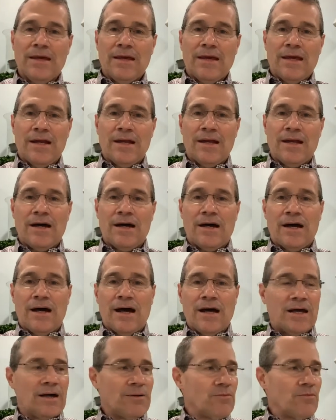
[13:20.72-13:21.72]
And
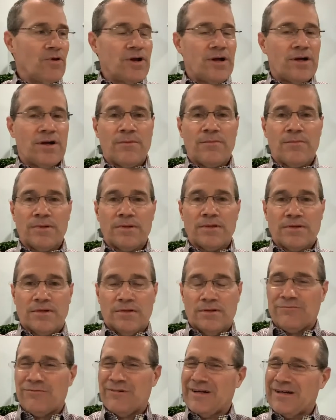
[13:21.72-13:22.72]
I come running up.
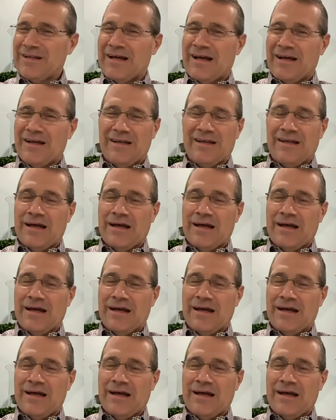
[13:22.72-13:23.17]
Well,